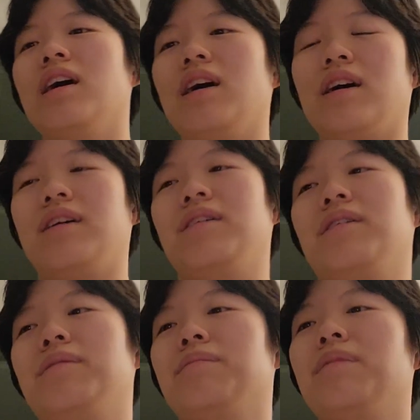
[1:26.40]

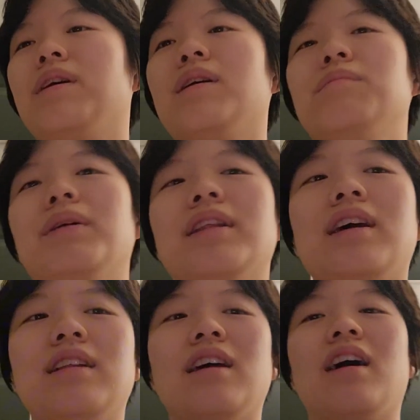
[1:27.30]
But
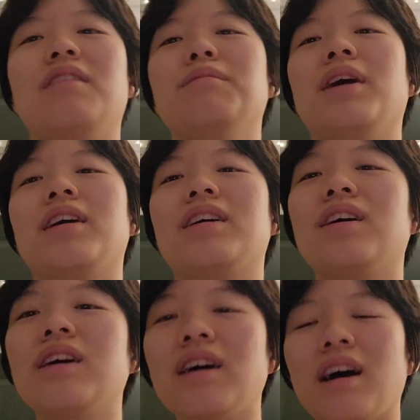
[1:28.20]
then I'm like
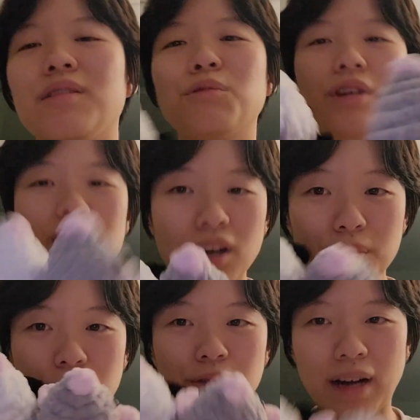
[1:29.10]
working
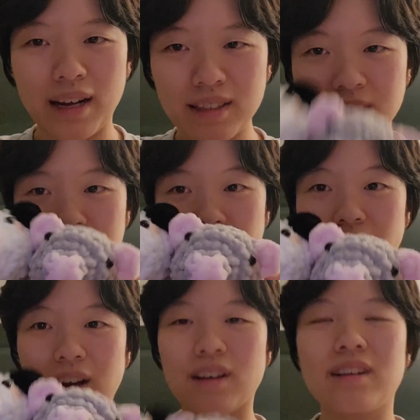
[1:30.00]
on more rats, so
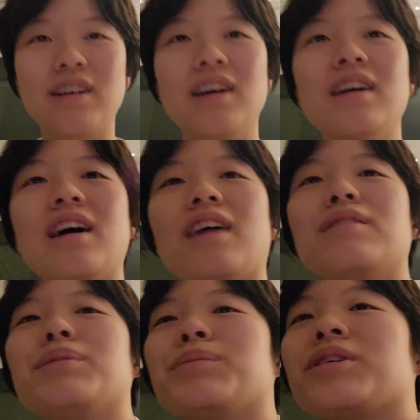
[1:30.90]
I have
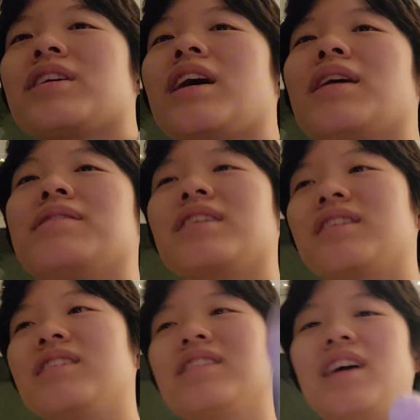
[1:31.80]
a bit more time
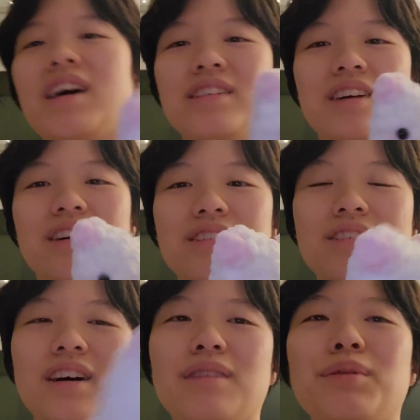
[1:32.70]
than I thought.
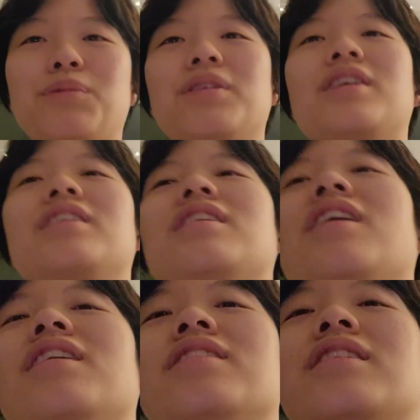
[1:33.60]
So I've been working
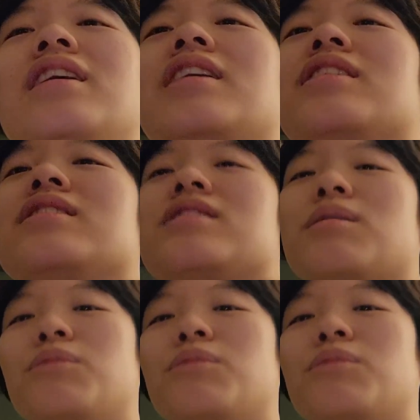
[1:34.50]
on some